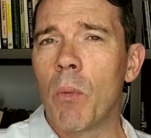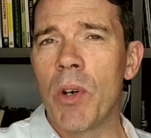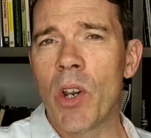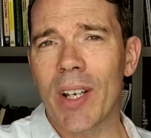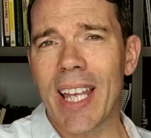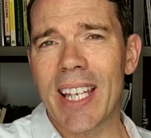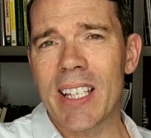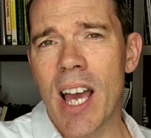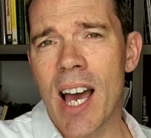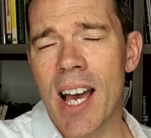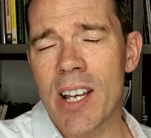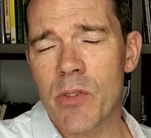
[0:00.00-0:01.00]
we're not
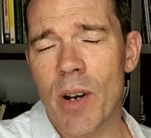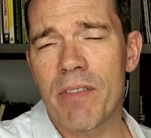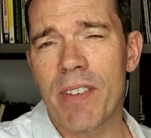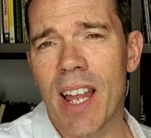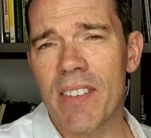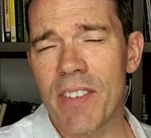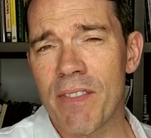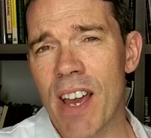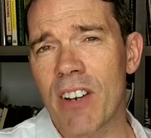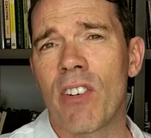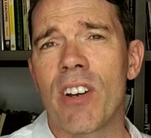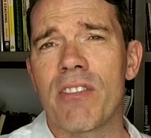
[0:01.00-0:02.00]
trying to fill out the
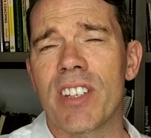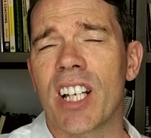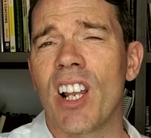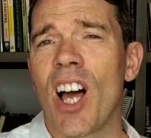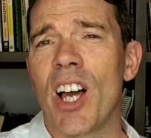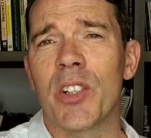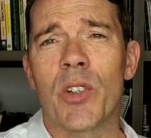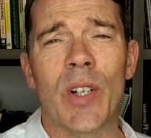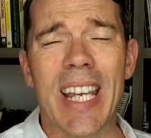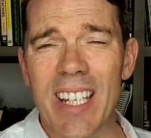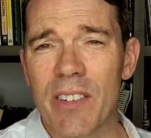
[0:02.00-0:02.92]
fact find for the client or in